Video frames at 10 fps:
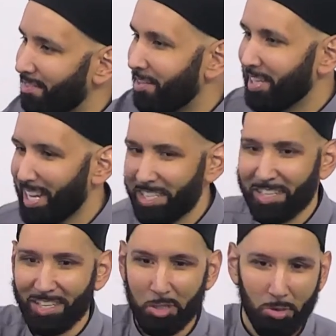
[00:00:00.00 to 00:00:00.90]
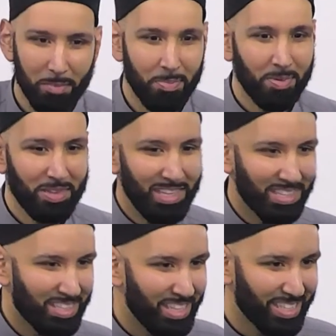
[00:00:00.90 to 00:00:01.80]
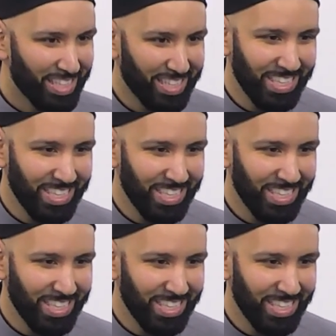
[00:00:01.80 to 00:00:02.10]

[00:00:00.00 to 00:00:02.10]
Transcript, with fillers: vacation, trip, this, this, this,